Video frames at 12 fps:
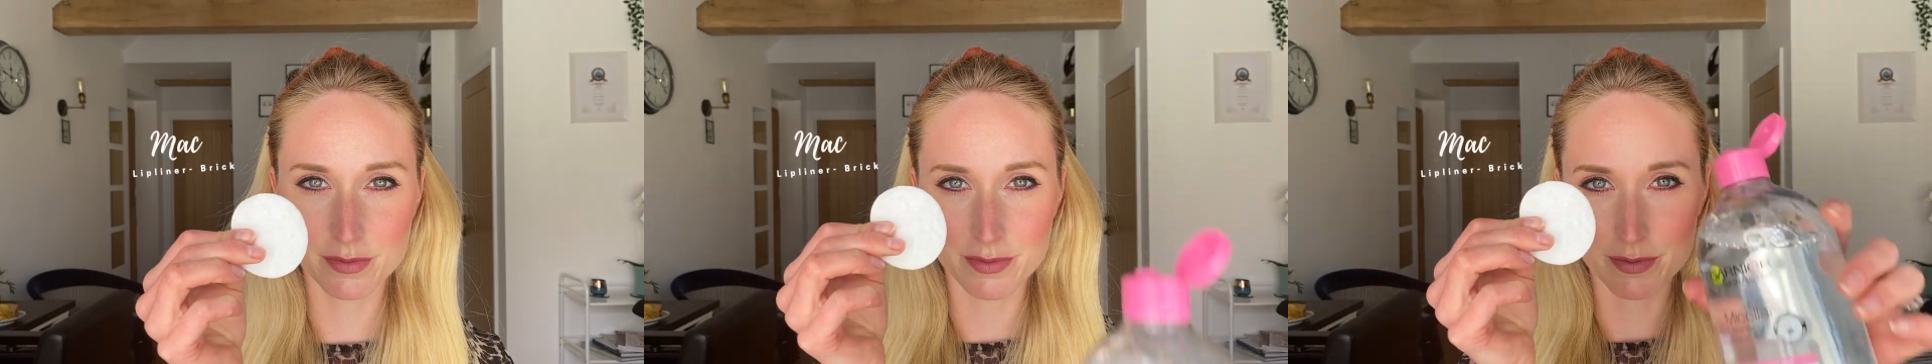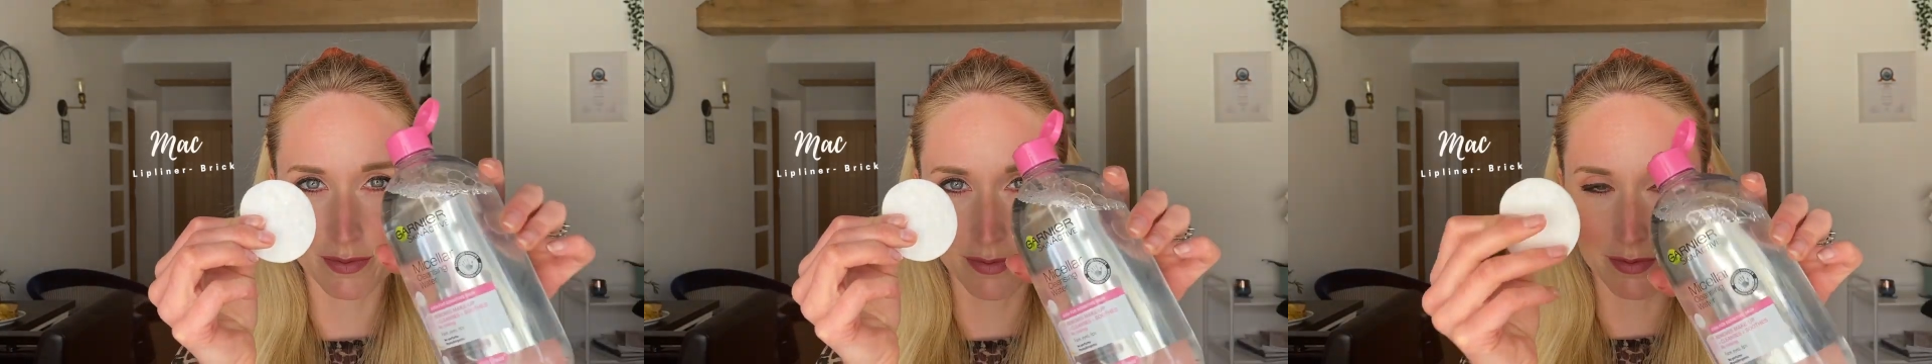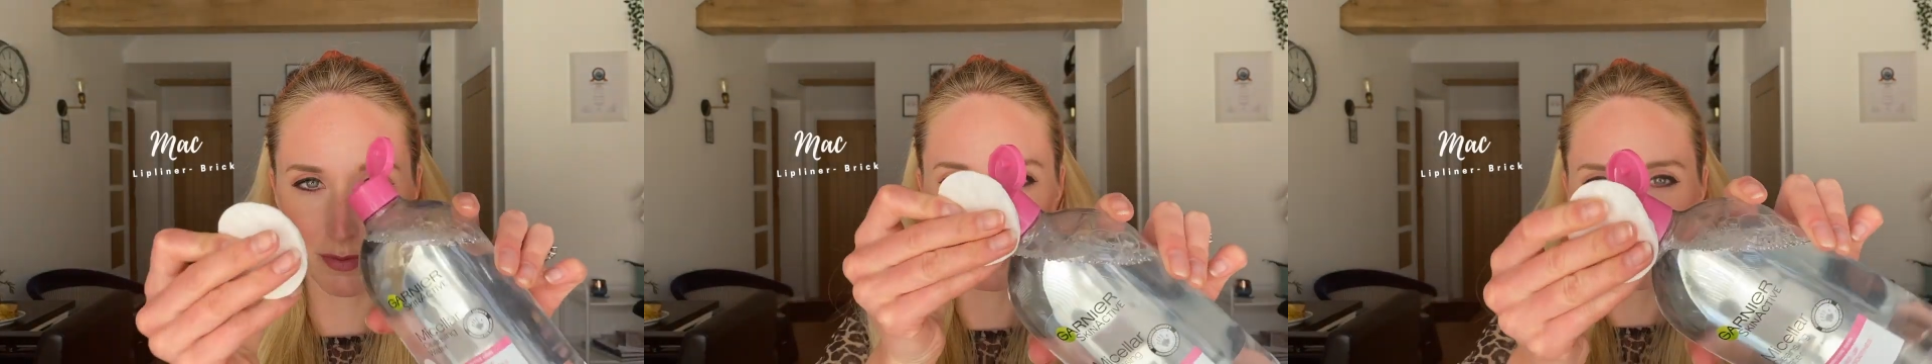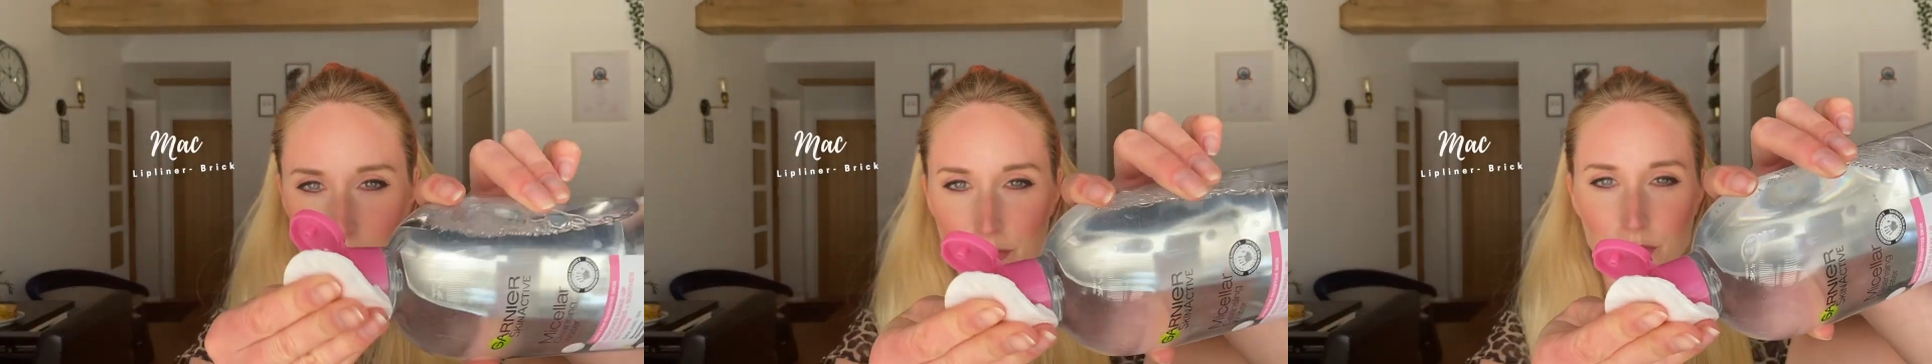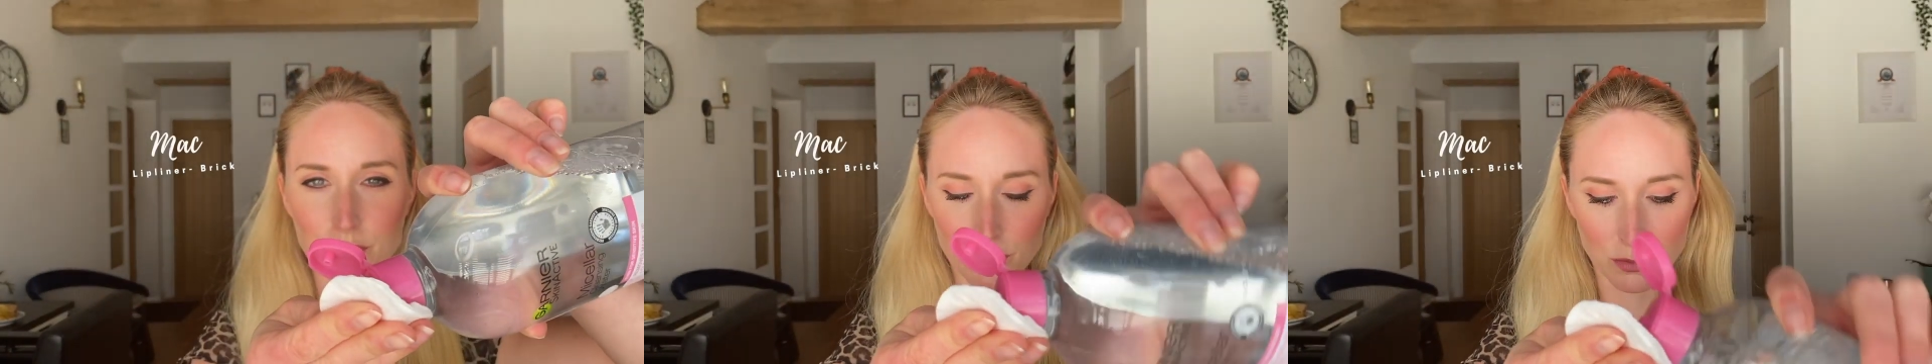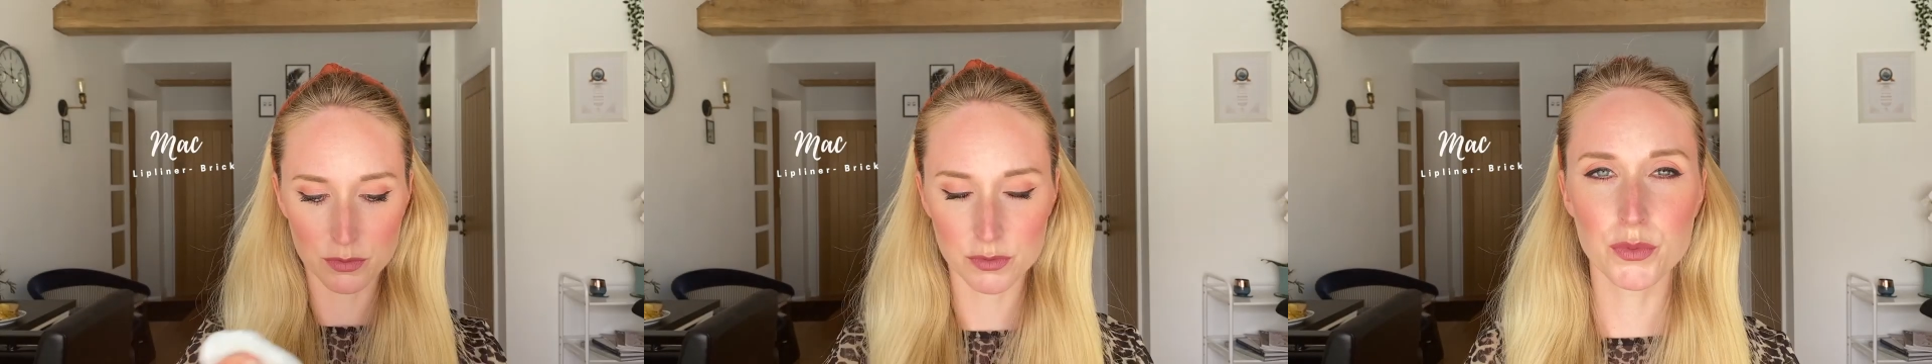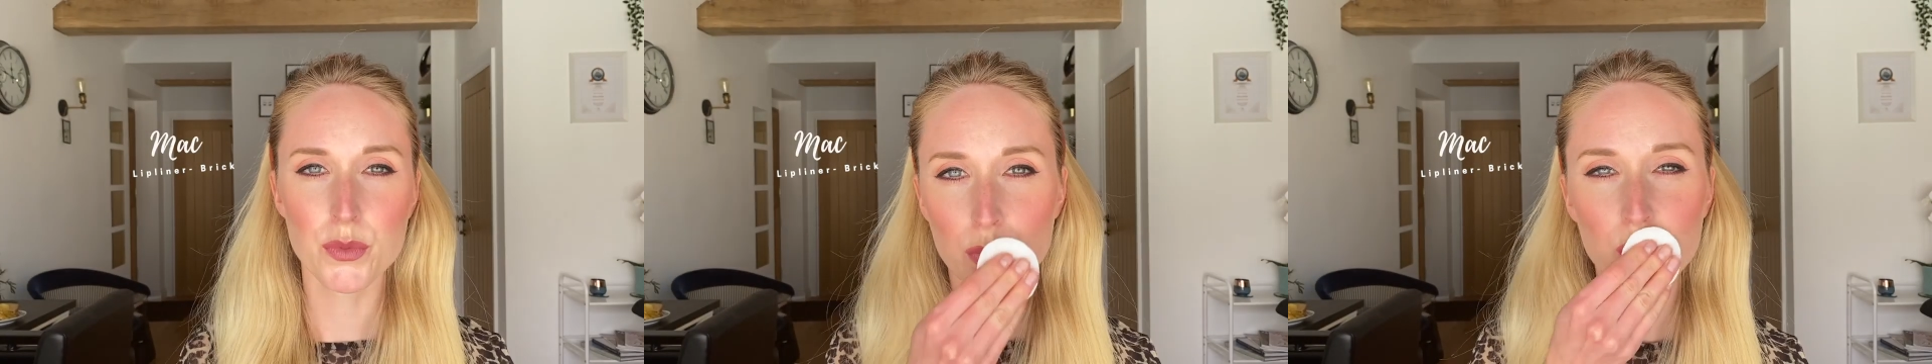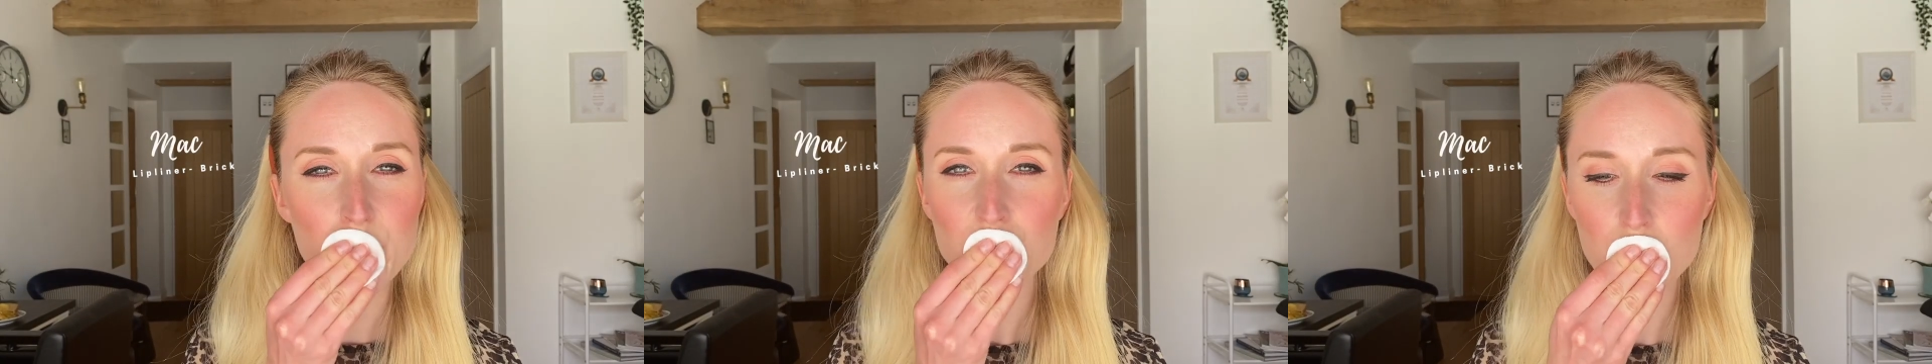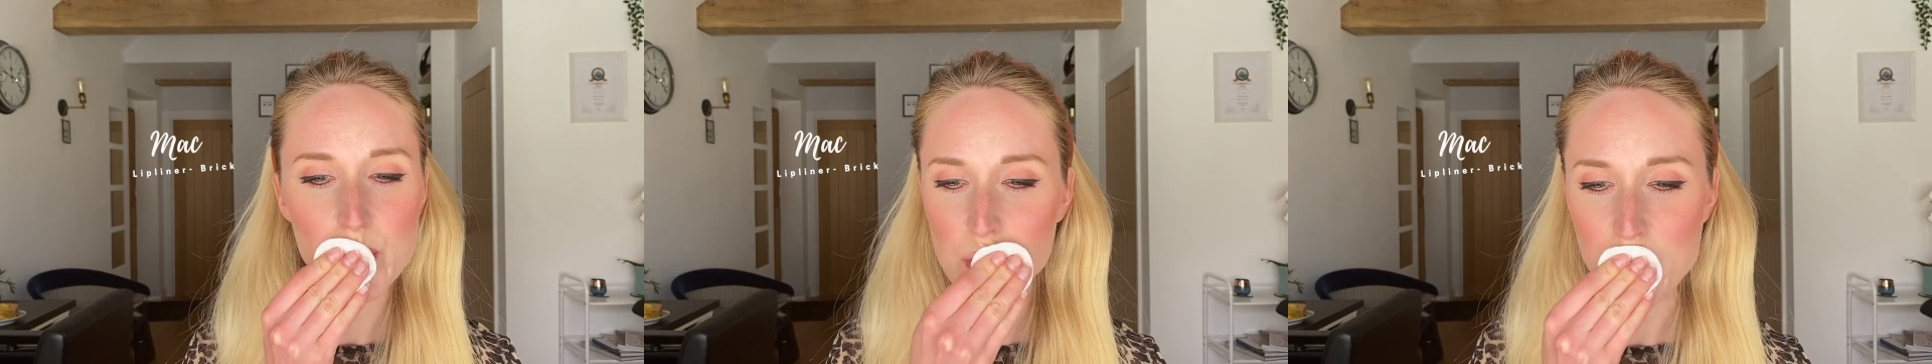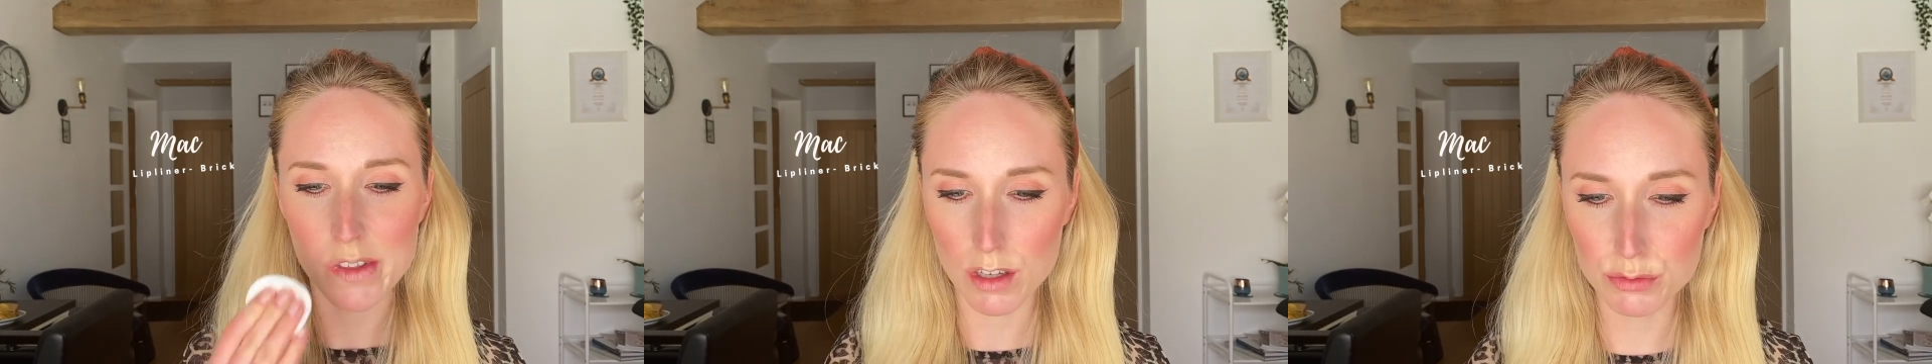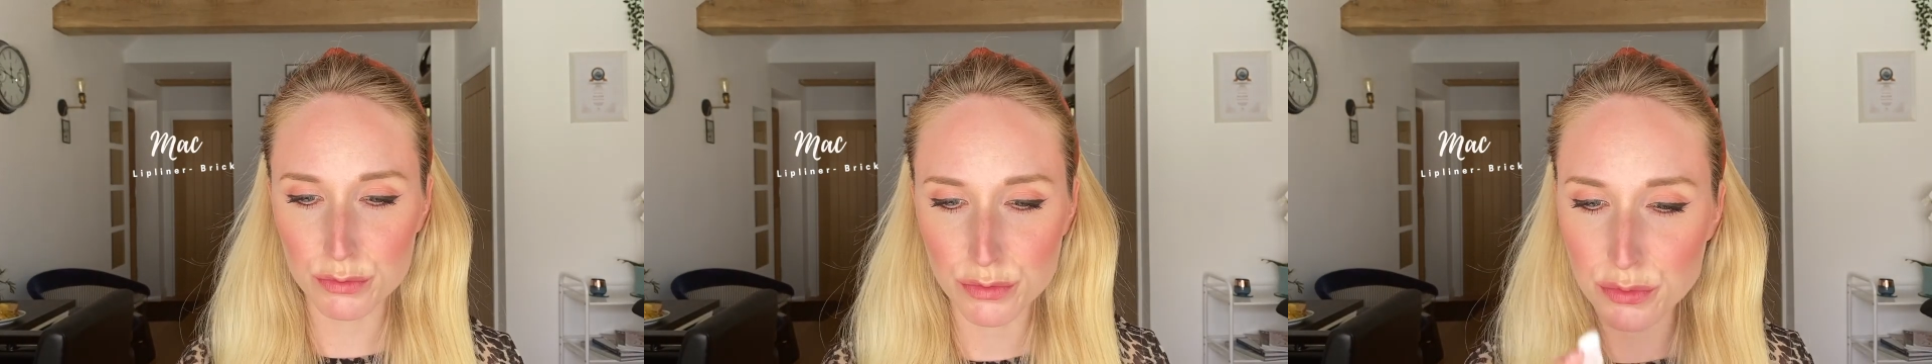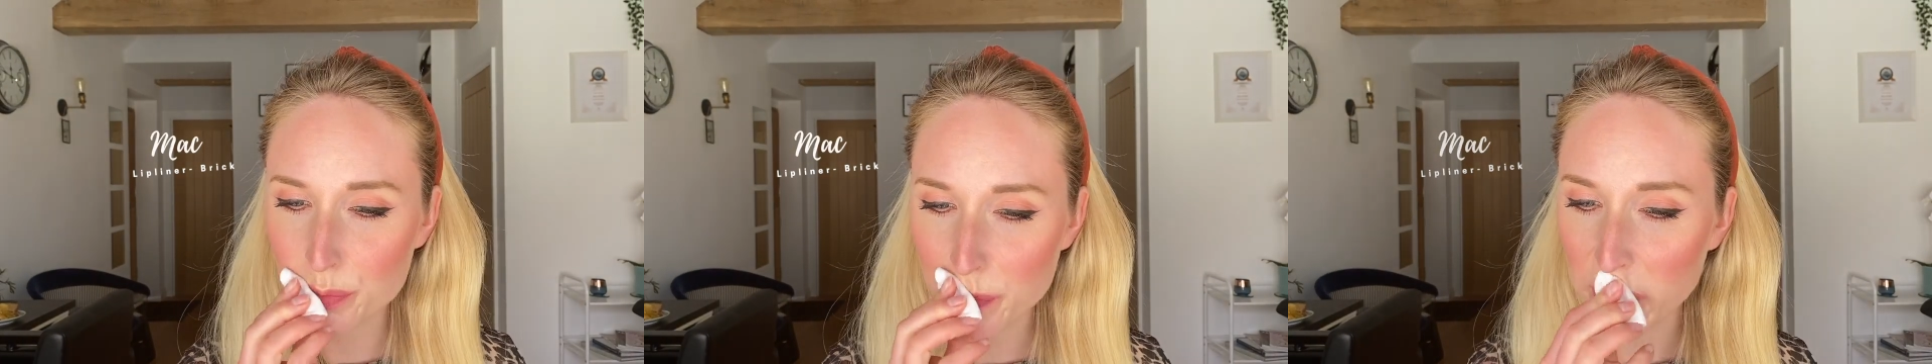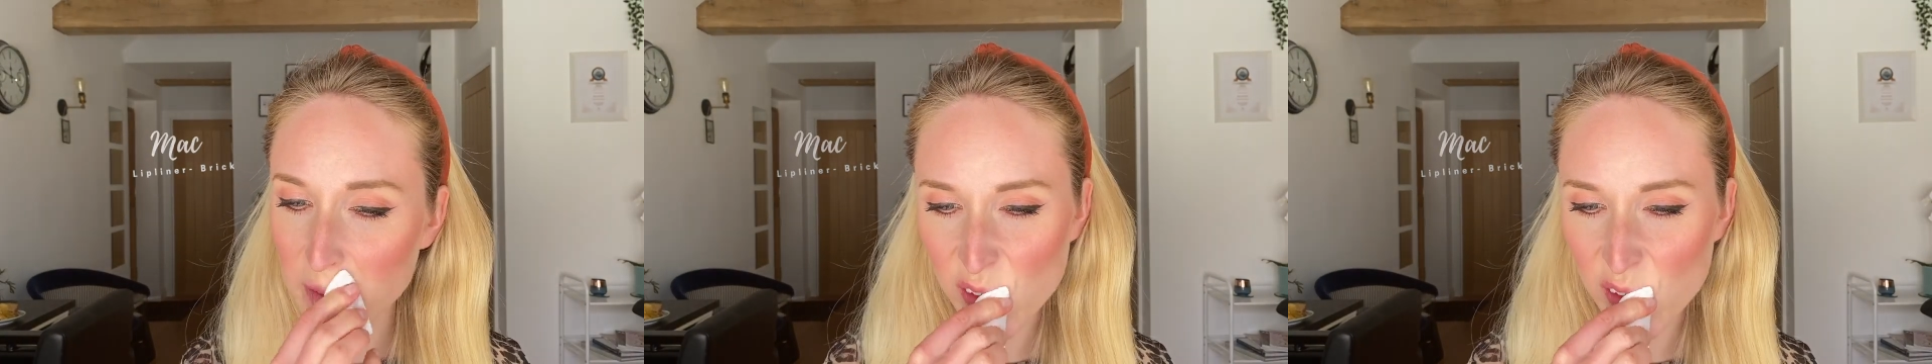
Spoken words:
So just remove what we've got on with that micellar water again,